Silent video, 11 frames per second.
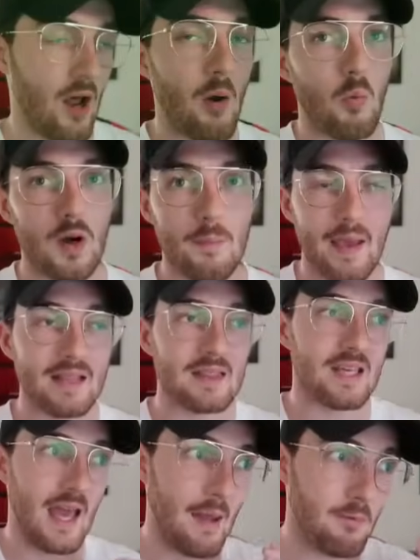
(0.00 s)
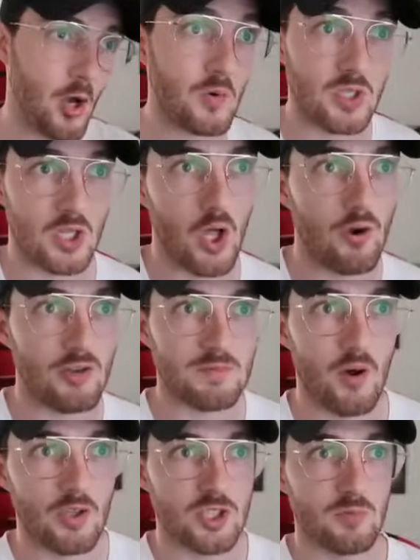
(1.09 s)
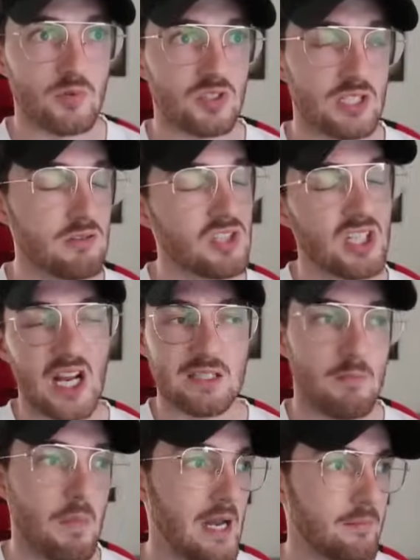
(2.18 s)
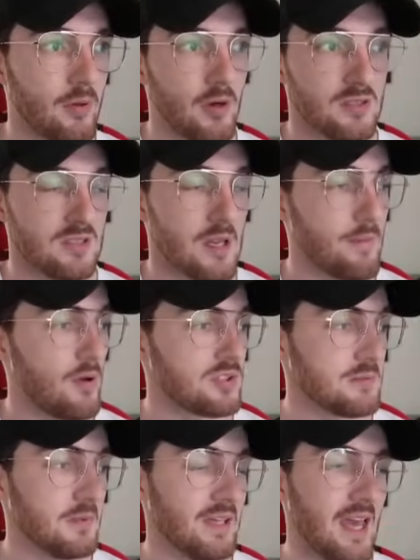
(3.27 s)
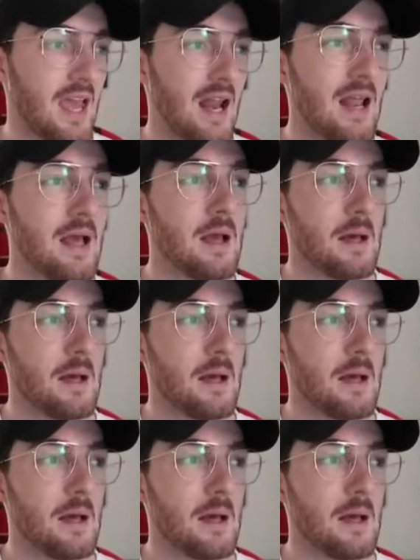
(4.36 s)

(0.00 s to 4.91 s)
I want to make the game go as long as possible still, just get as many blocks as I possibly can,